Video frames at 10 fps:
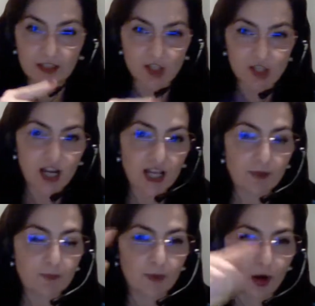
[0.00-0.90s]

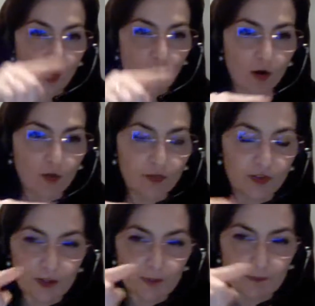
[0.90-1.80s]
shape of
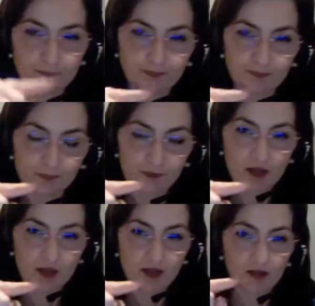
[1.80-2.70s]
the
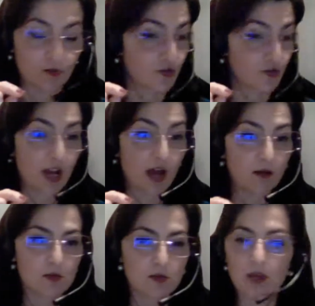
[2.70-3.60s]
of
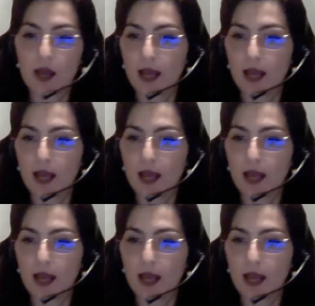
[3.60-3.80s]
shells,